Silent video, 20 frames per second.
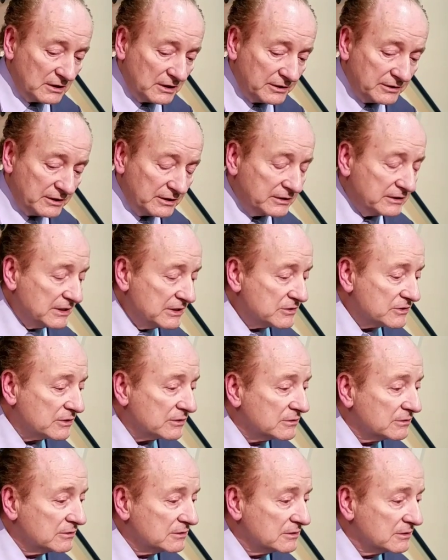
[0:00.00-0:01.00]
I think these are
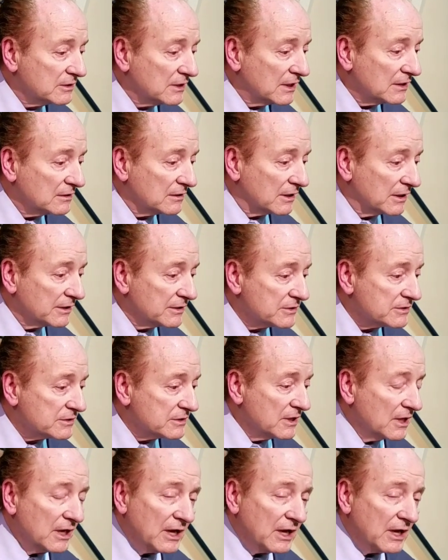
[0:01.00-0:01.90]
good guidelines.